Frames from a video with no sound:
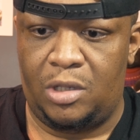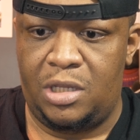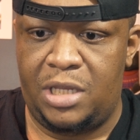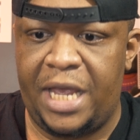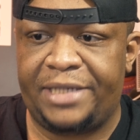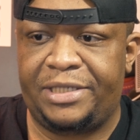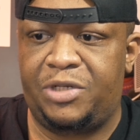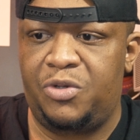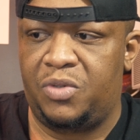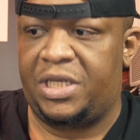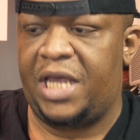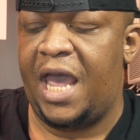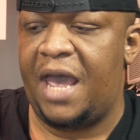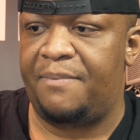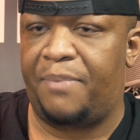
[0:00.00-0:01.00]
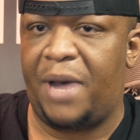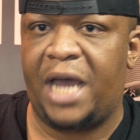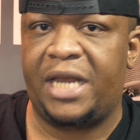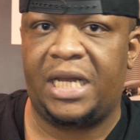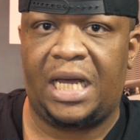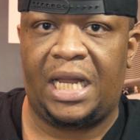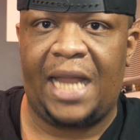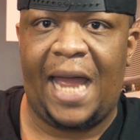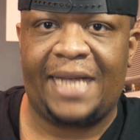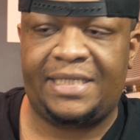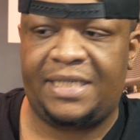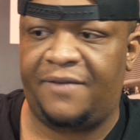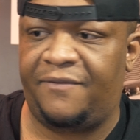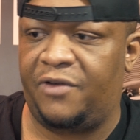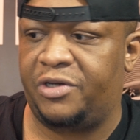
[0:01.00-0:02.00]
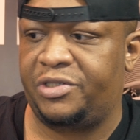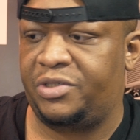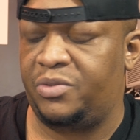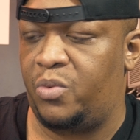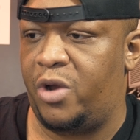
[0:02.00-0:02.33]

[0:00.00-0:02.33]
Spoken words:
yes, you can buy the classic version